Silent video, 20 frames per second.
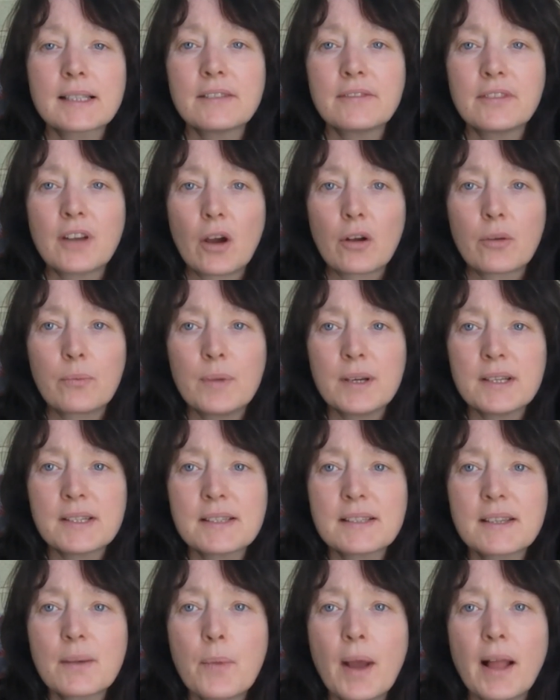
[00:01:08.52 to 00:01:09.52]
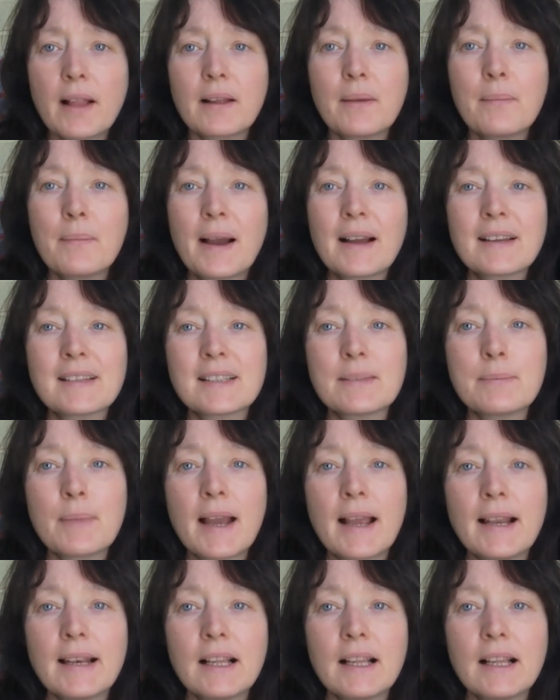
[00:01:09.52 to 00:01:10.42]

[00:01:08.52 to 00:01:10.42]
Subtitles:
Vlogmas and welcome back to my